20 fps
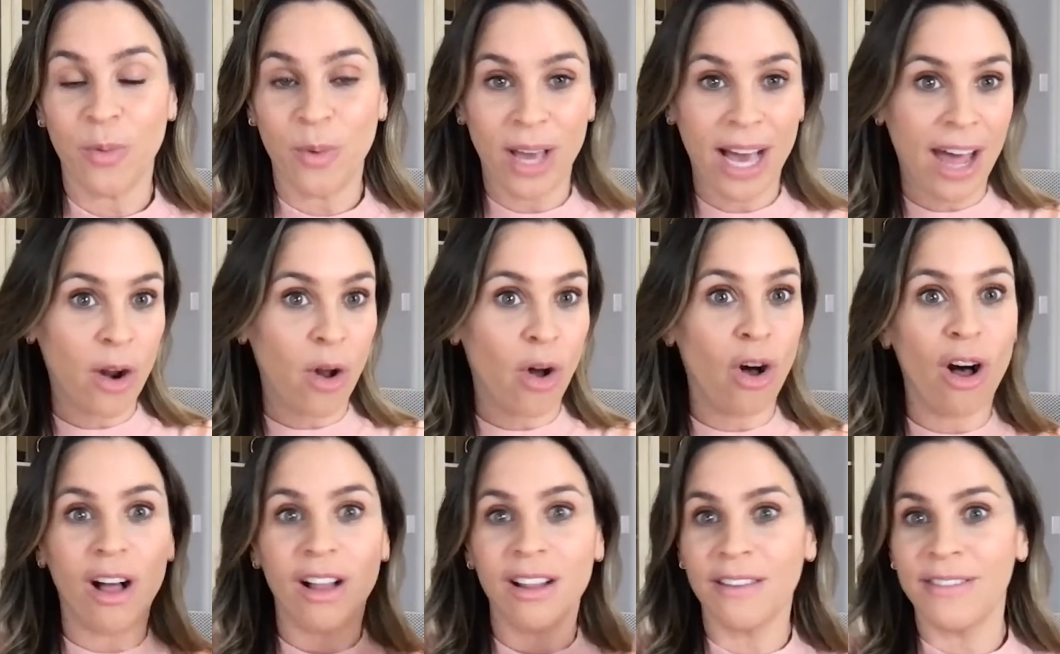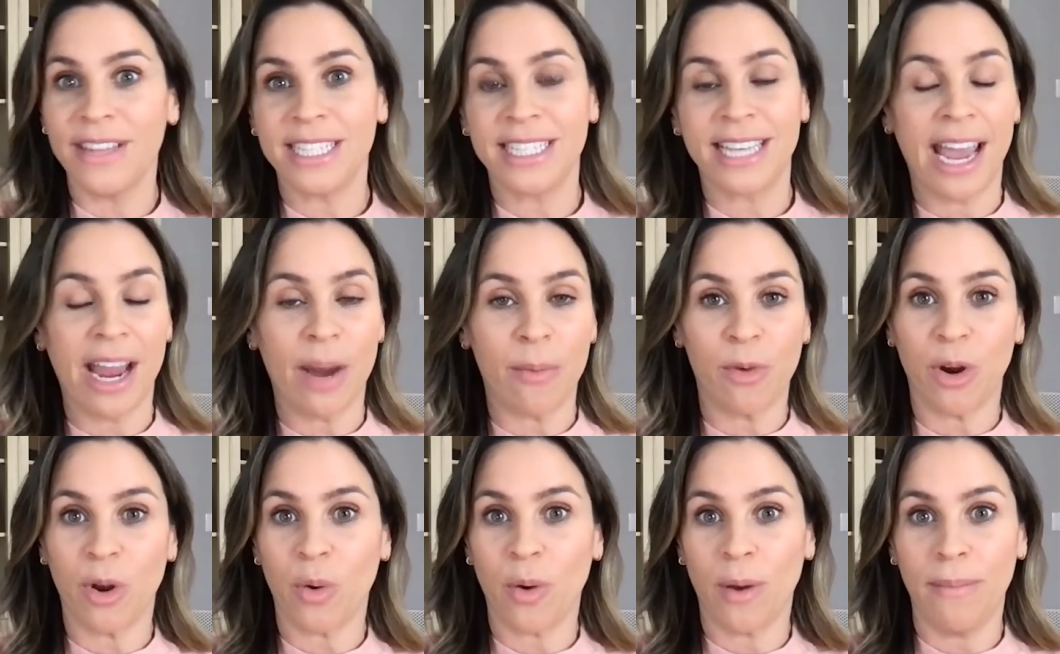We got all of this
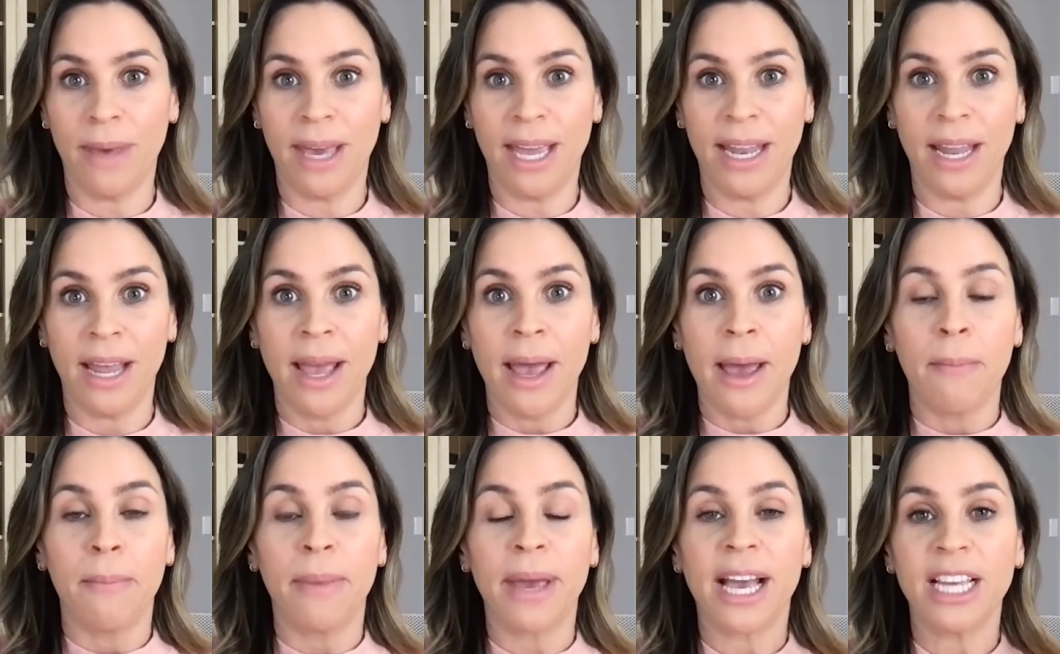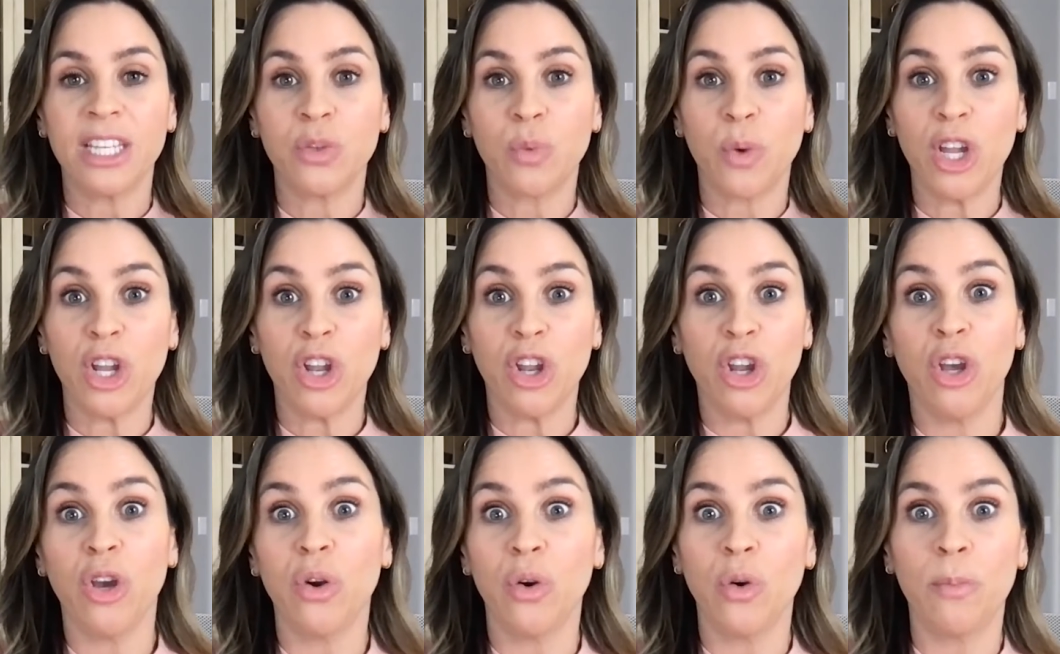camera equipment because we
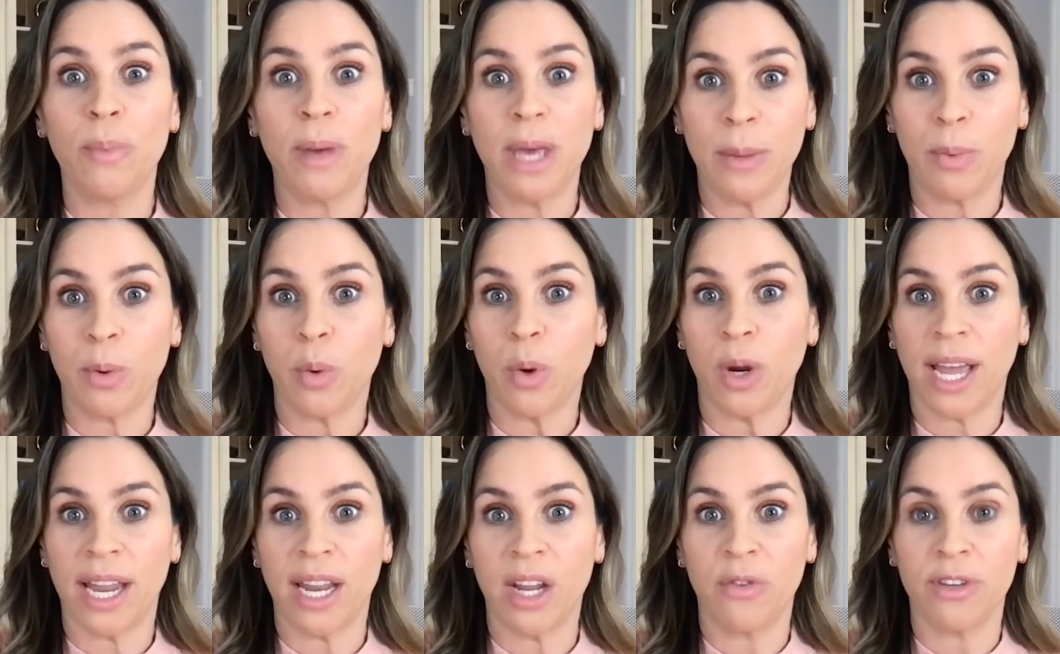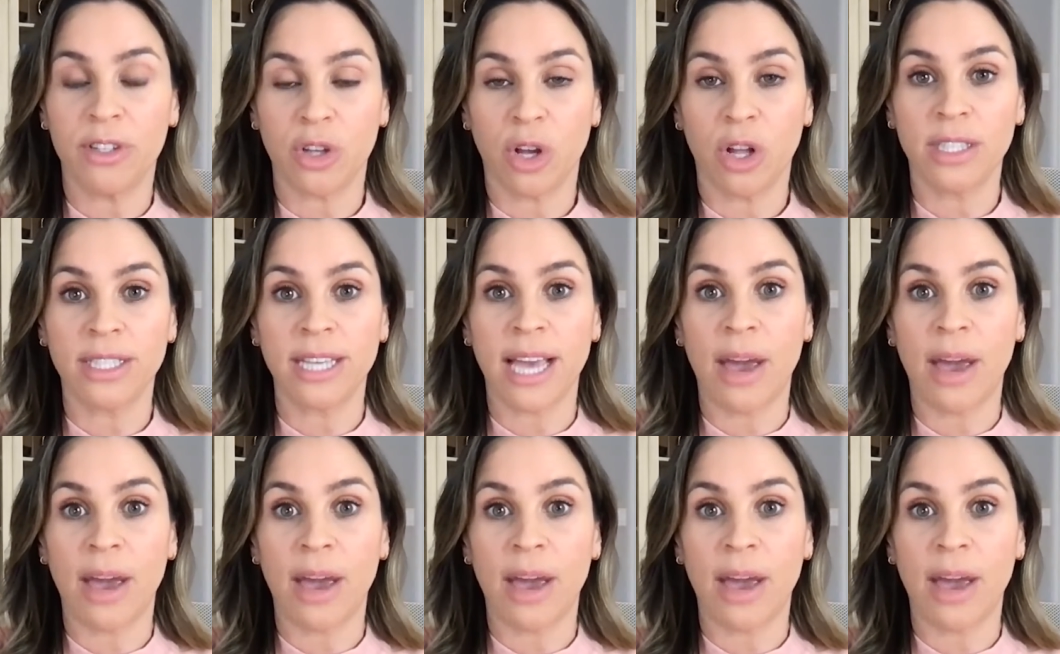knew people were getting results